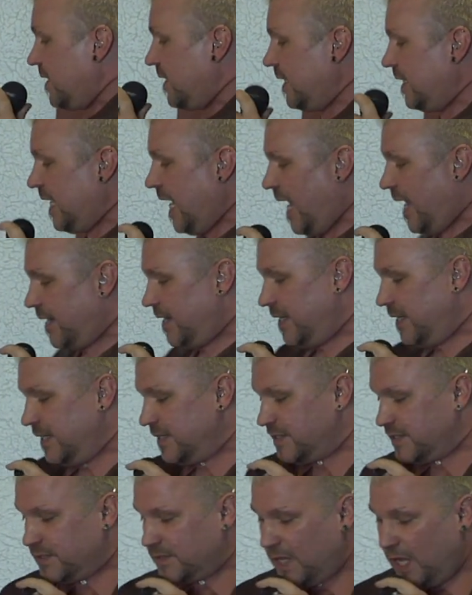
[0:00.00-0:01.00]
going to knock it.
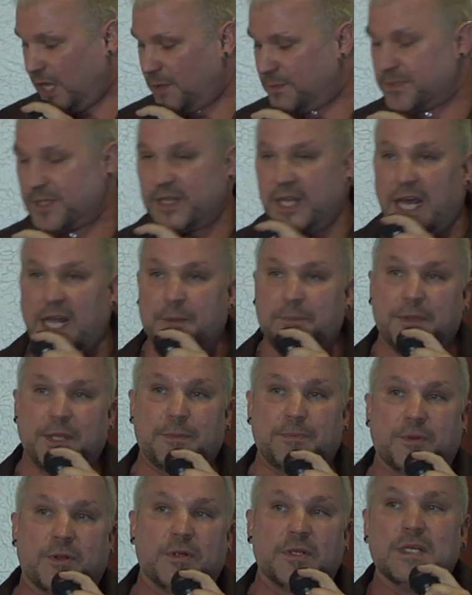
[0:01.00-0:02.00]
It's helped a lot of
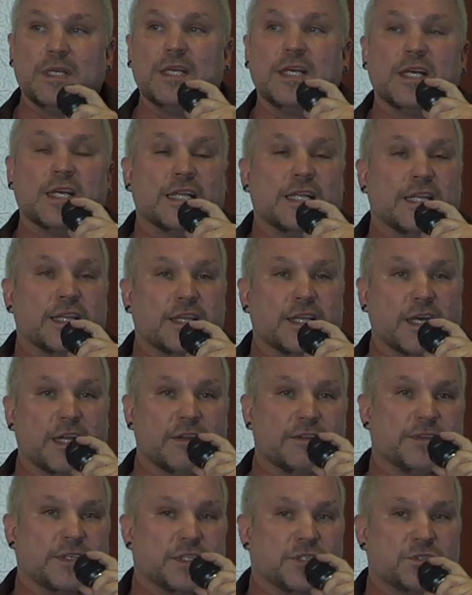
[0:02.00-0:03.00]
people. None
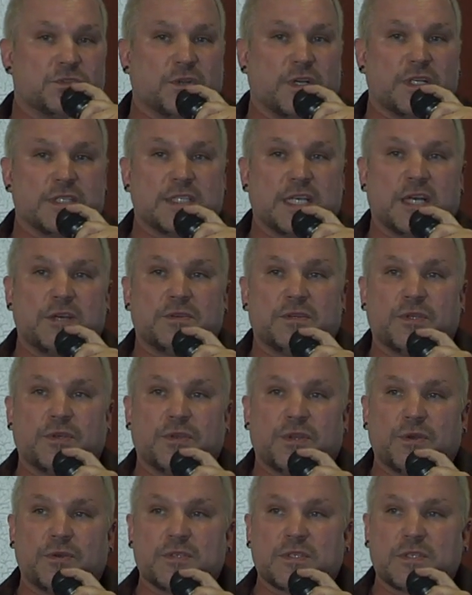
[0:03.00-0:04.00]
of these drugs out there,
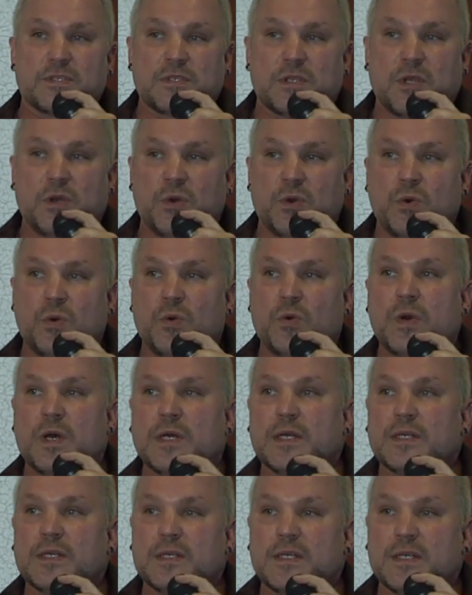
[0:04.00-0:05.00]
though, slow
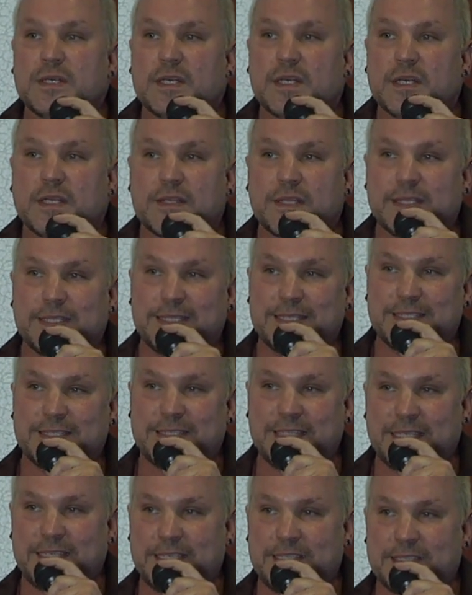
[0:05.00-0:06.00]
the
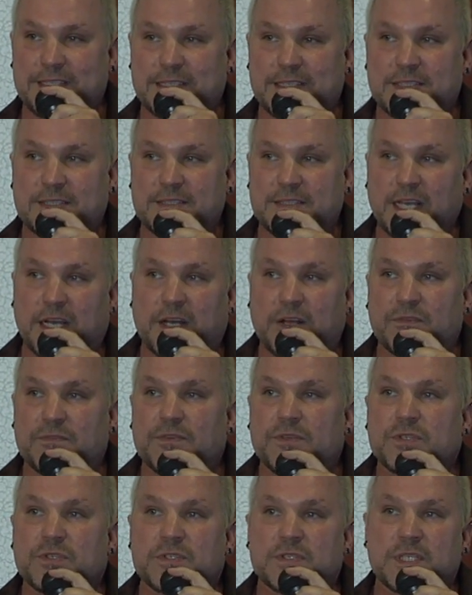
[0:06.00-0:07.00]
disease itself.
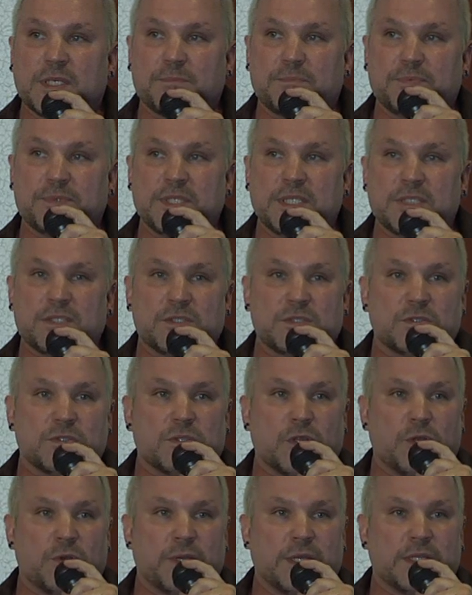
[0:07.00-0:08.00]
You're simply
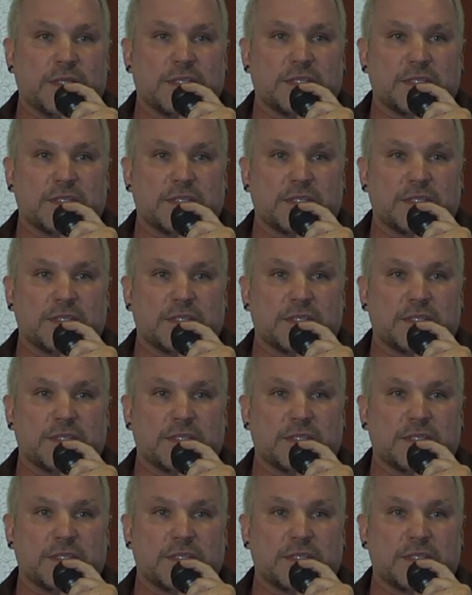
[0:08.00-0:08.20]
slowing the